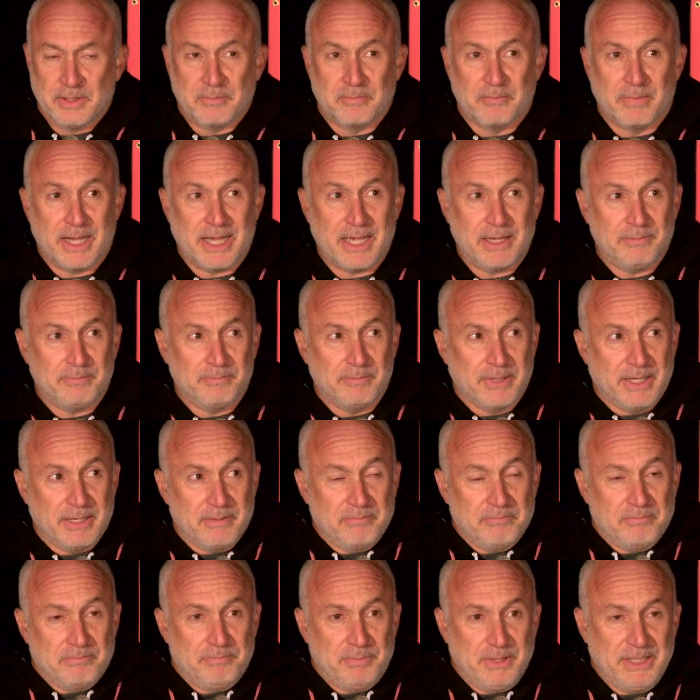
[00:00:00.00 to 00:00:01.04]
my
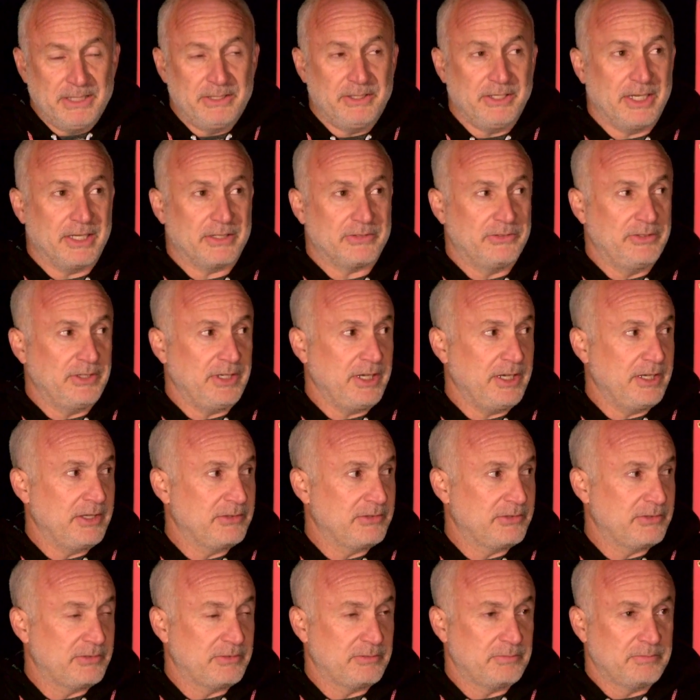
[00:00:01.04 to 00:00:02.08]
PTSD
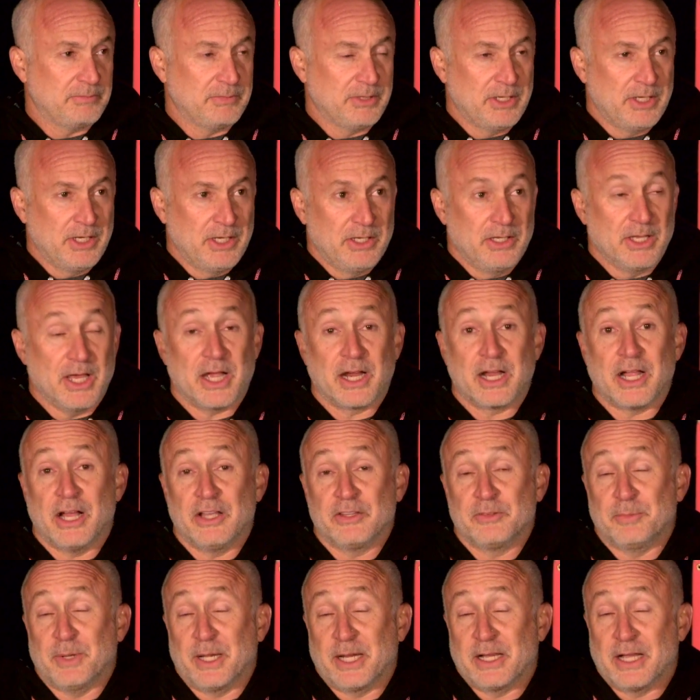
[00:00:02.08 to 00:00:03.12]
is not
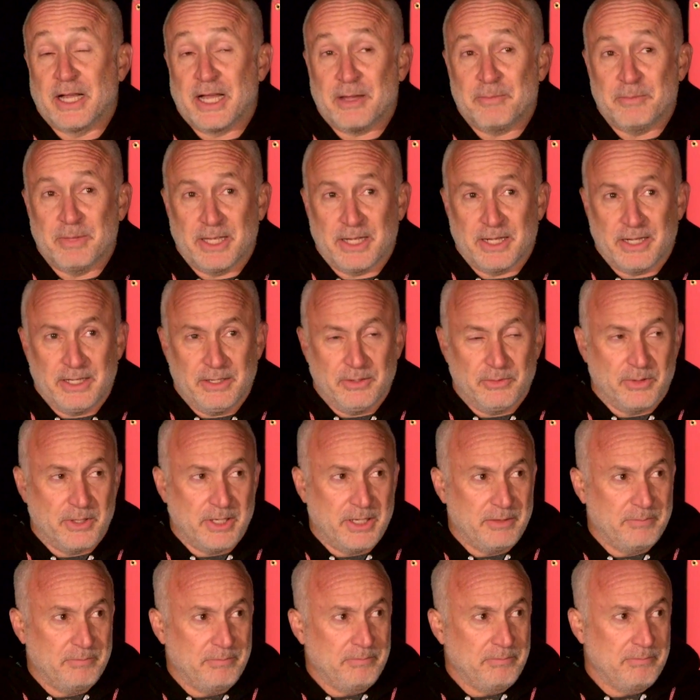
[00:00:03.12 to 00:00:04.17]
caused by combat
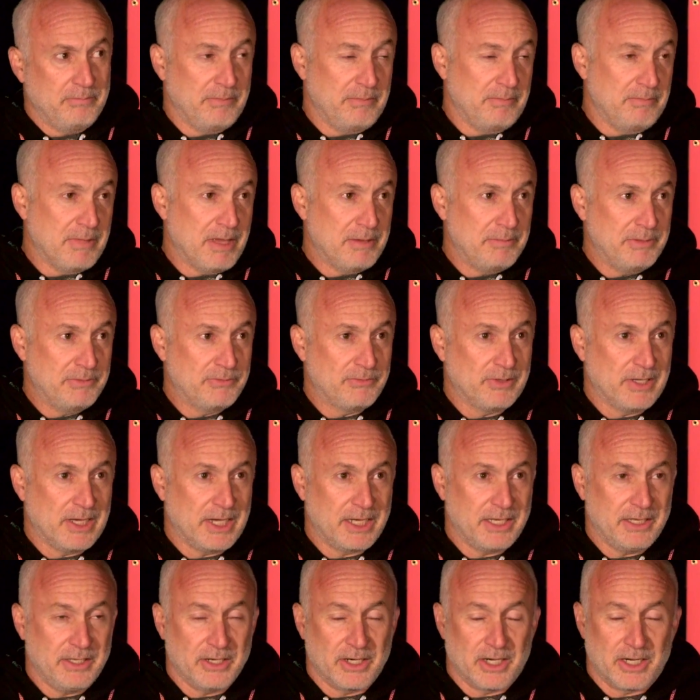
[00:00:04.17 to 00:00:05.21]
anyway, maybe
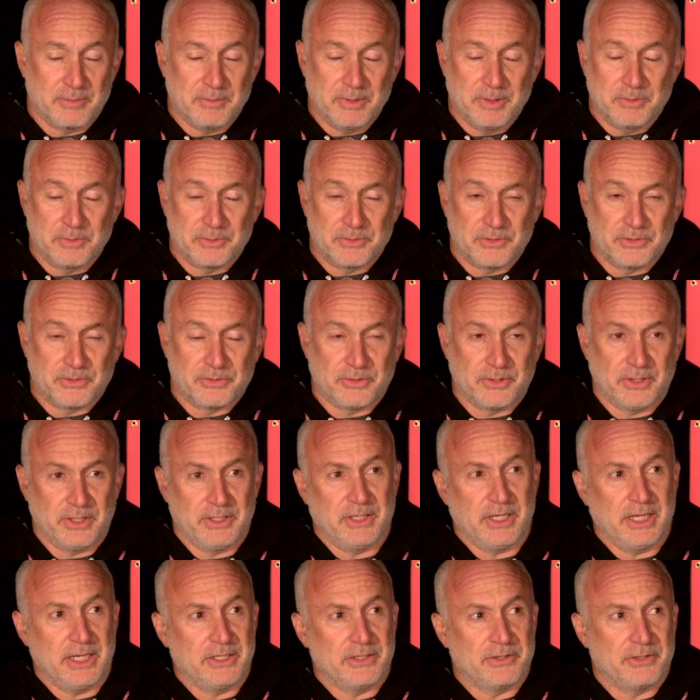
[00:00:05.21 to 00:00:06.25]
flying in the Army, which is really
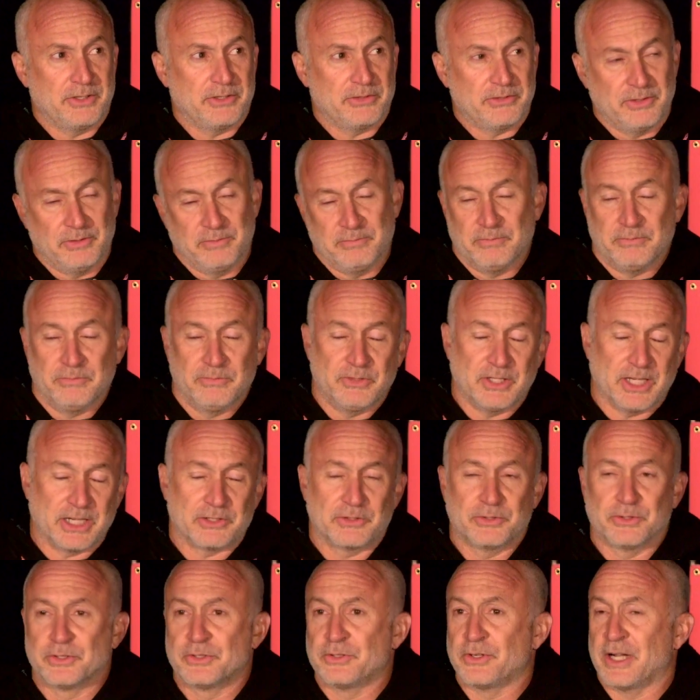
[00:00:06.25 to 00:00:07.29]
dangerous, and
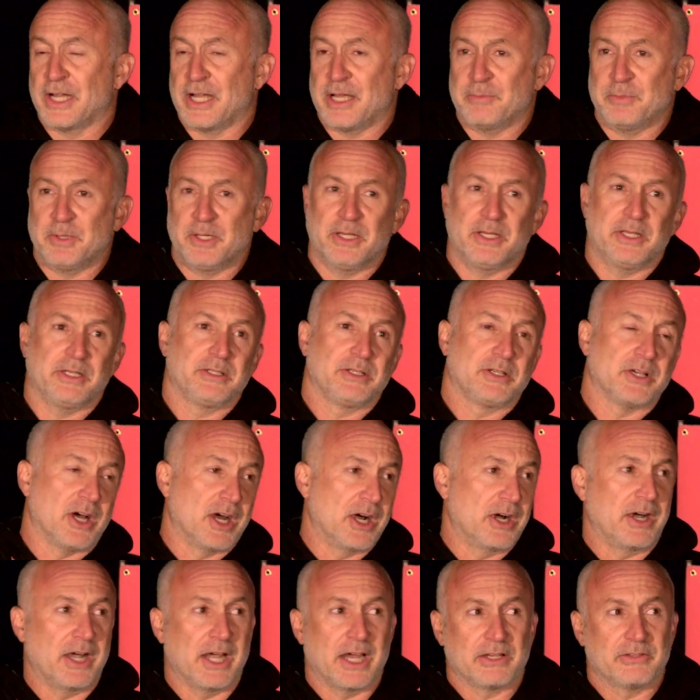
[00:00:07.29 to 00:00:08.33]
sexual trauma and
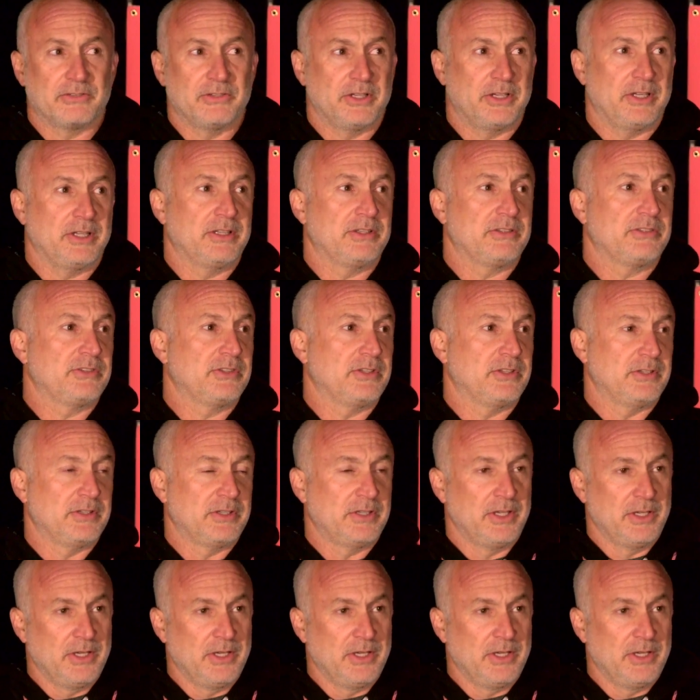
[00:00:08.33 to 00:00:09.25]
car accidents and